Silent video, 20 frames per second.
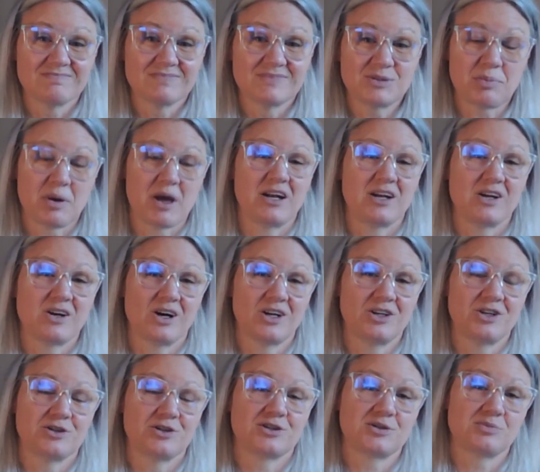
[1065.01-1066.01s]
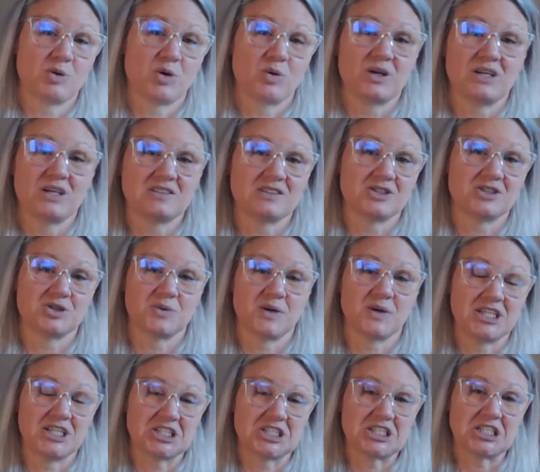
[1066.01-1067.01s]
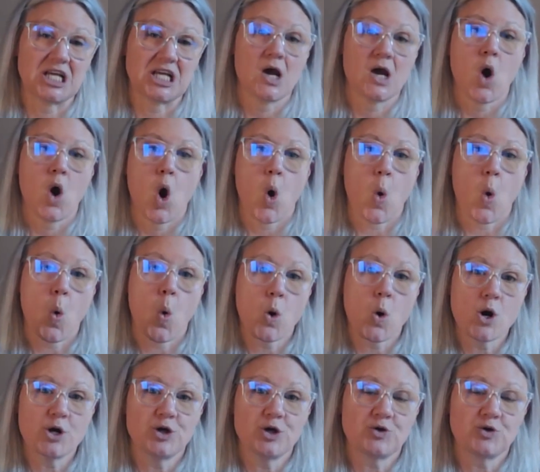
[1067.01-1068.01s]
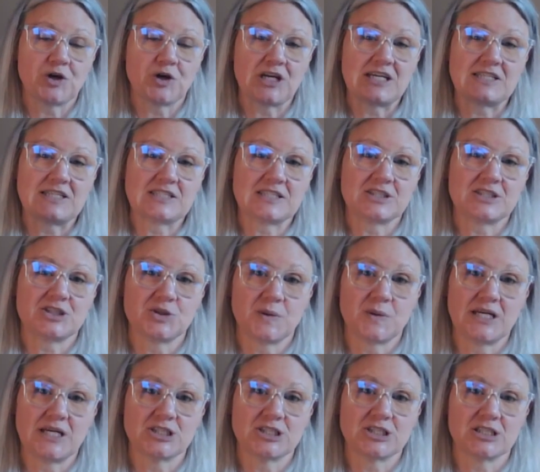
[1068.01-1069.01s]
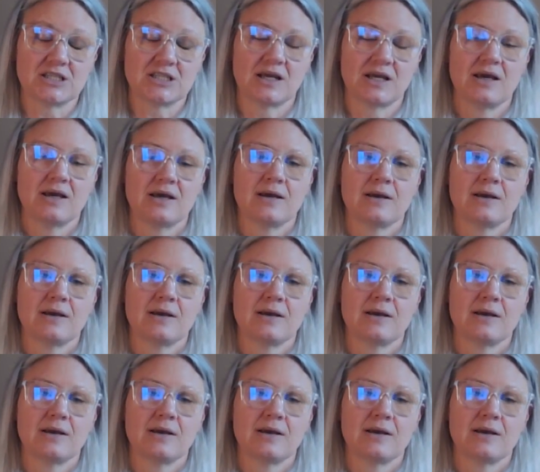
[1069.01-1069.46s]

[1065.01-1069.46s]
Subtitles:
depending on your smoking situation or your drinking situation.